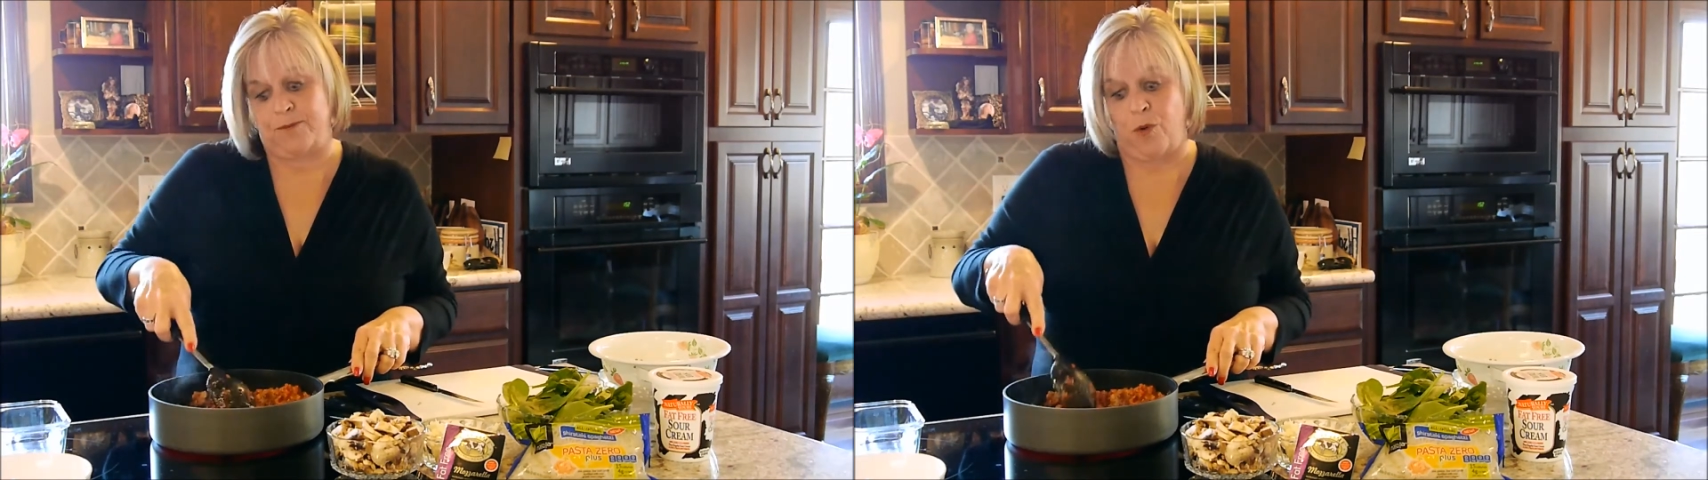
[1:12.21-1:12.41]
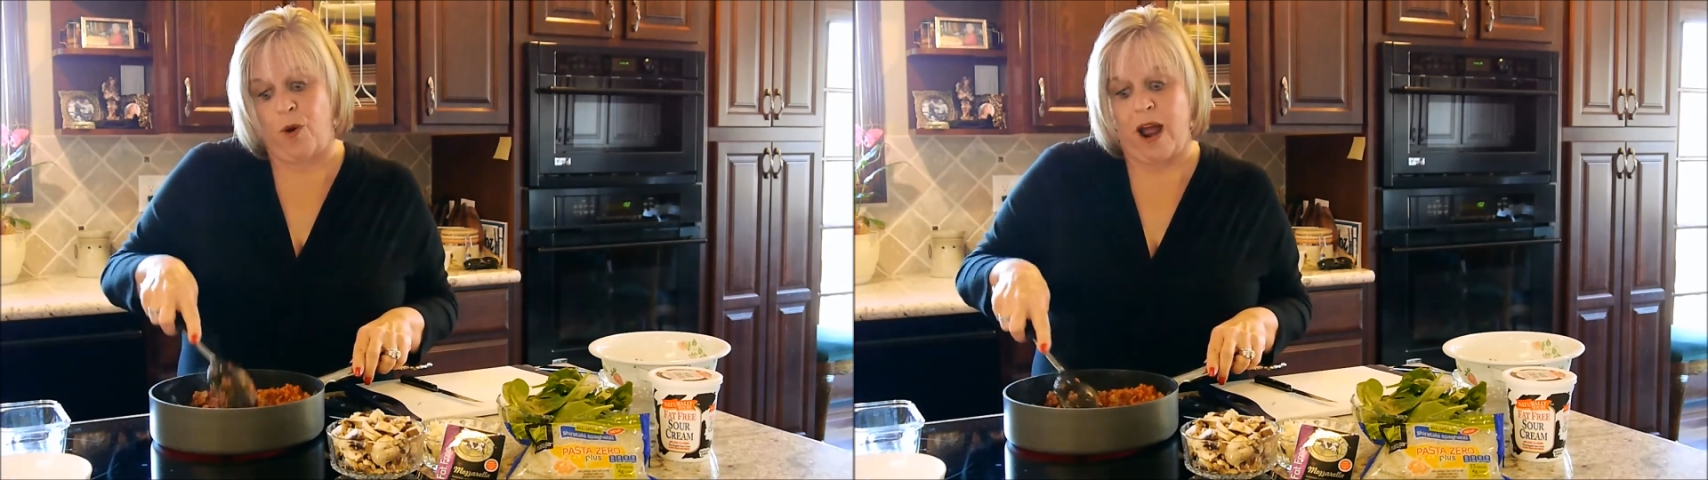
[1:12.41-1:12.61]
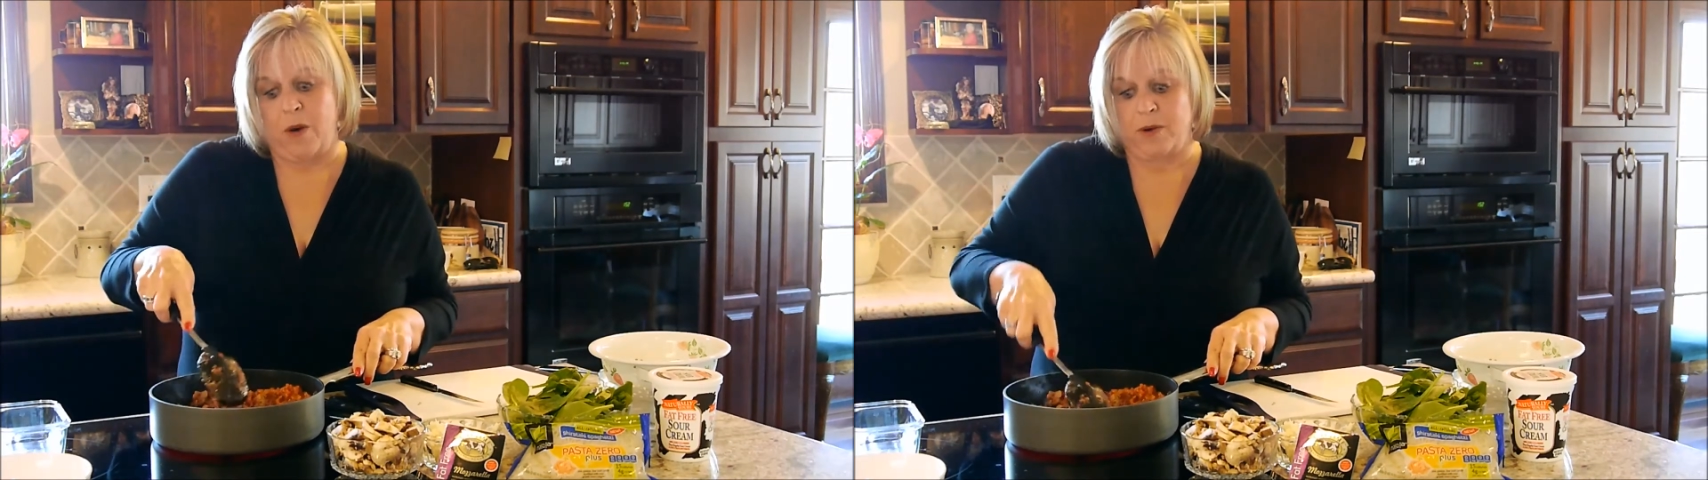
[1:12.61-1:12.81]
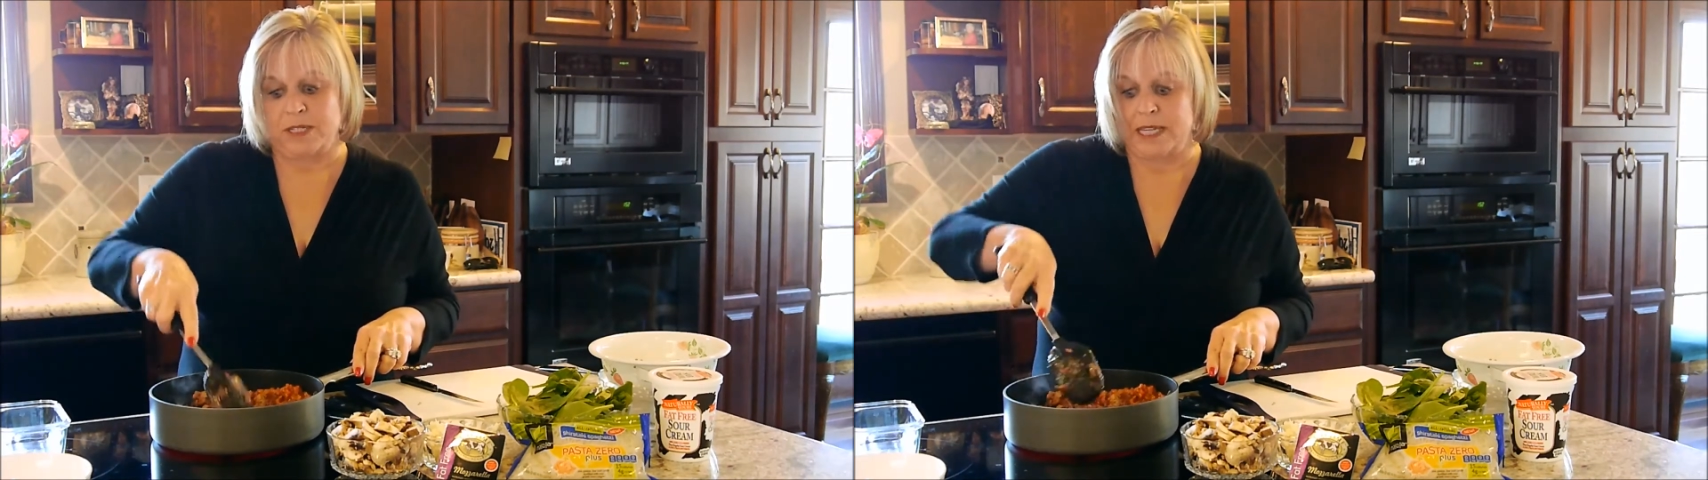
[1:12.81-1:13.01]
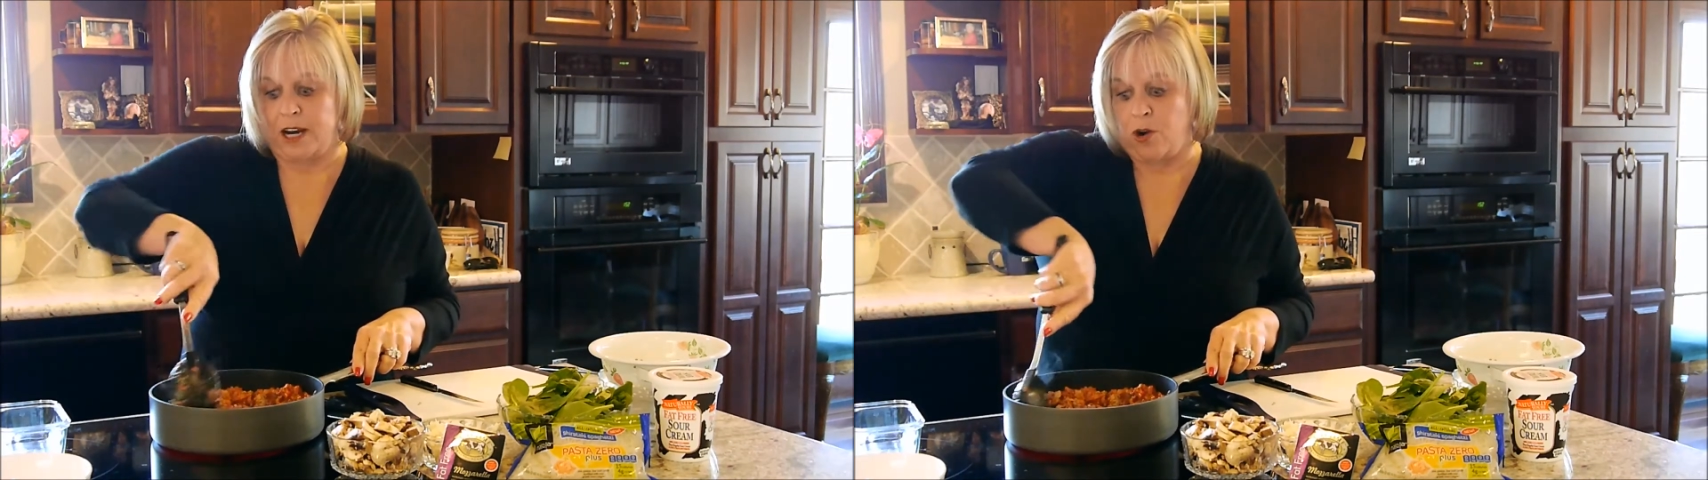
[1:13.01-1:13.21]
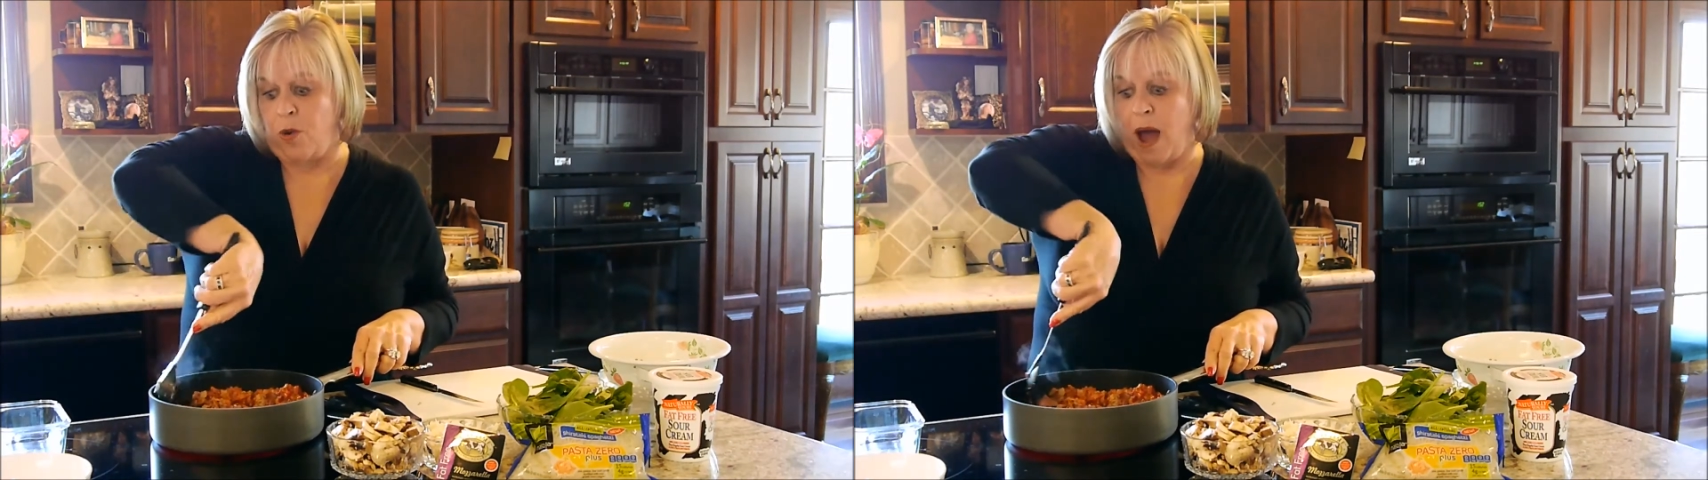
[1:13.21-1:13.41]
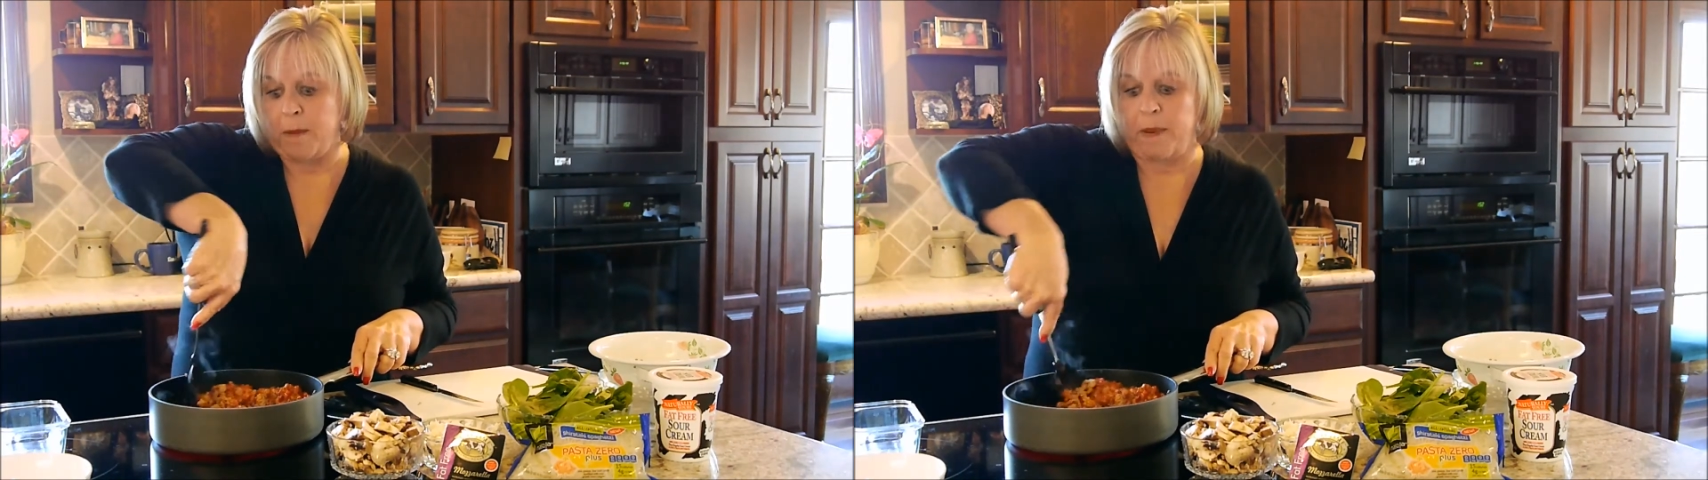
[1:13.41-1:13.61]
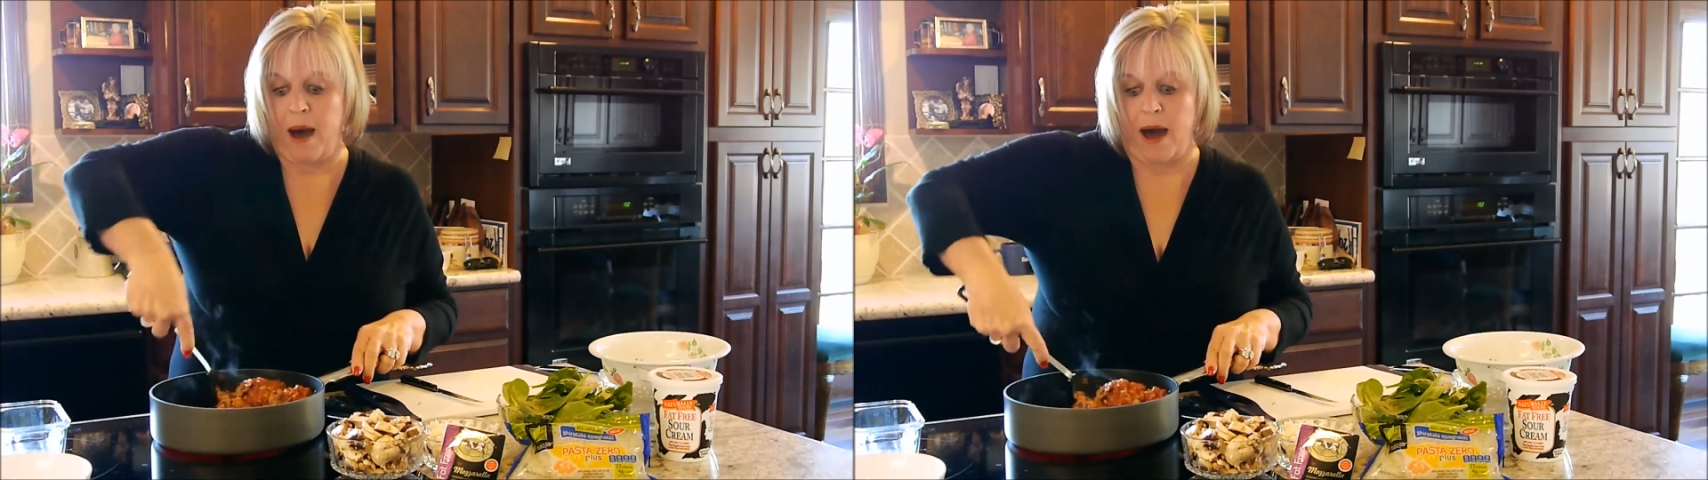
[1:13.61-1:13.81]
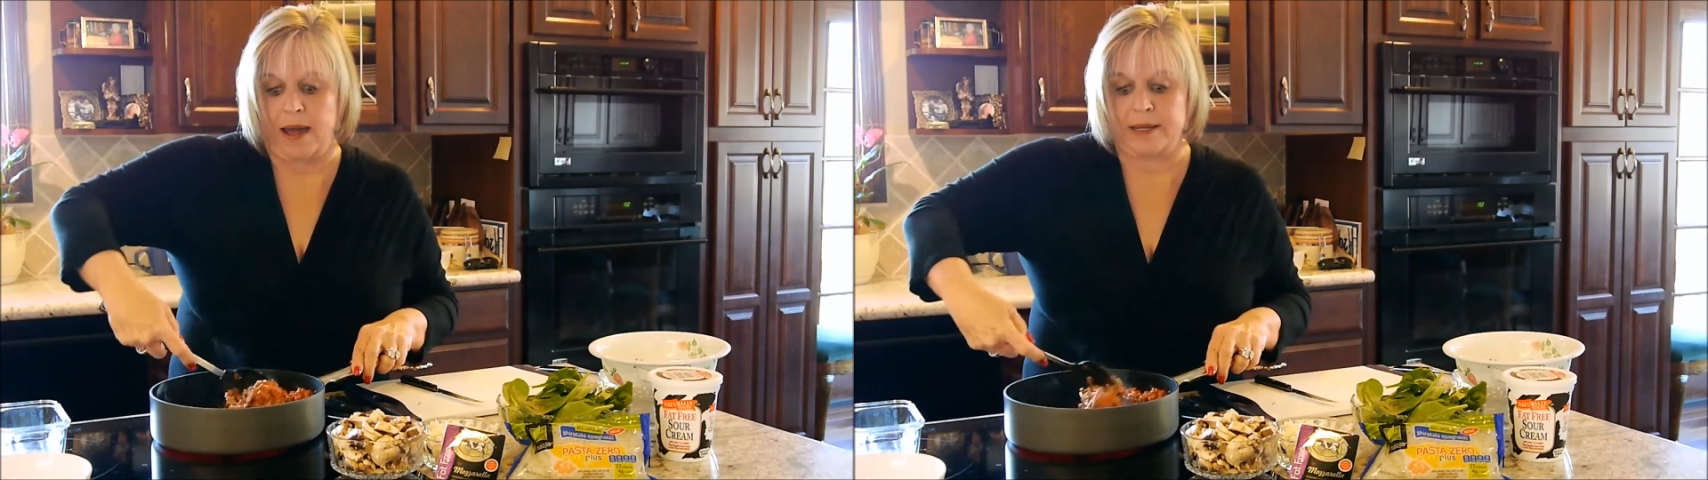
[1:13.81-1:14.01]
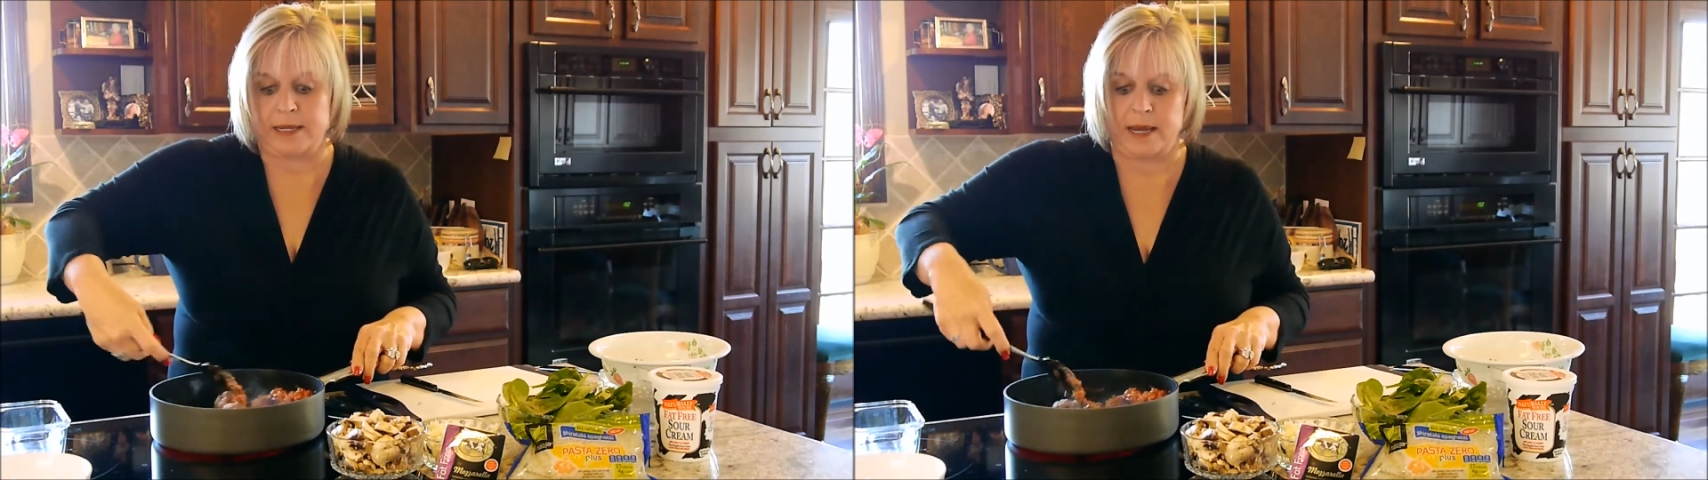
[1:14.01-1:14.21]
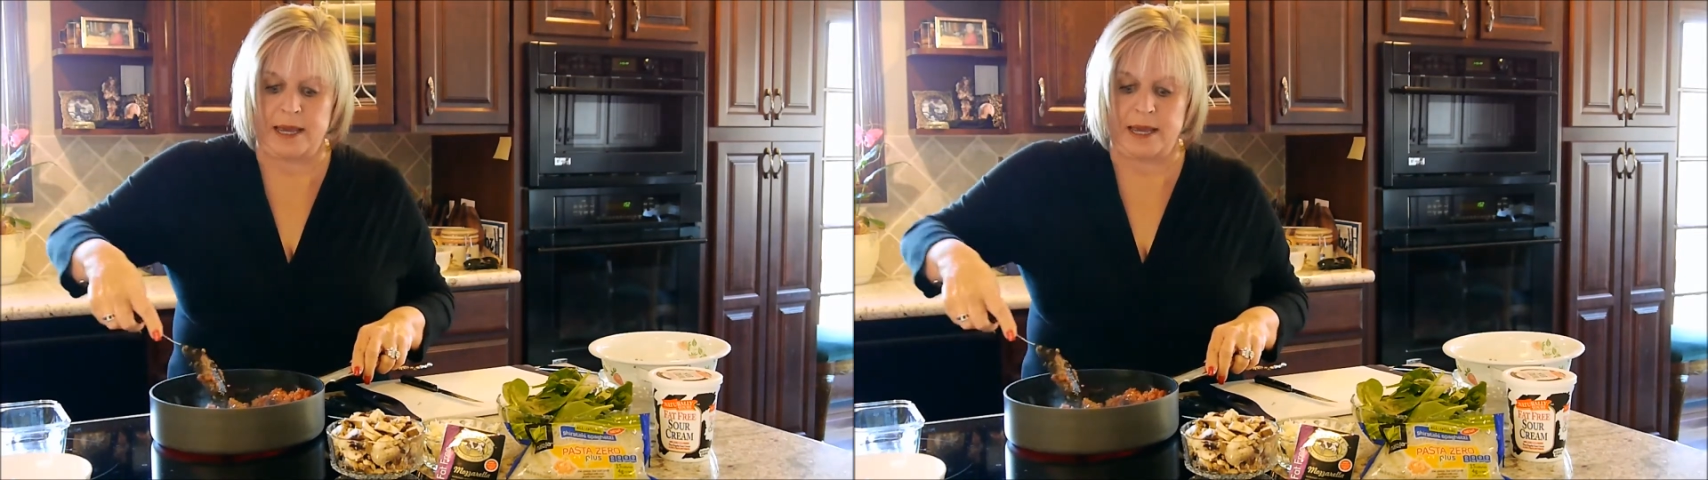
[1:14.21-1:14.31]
4 hours in a crock pot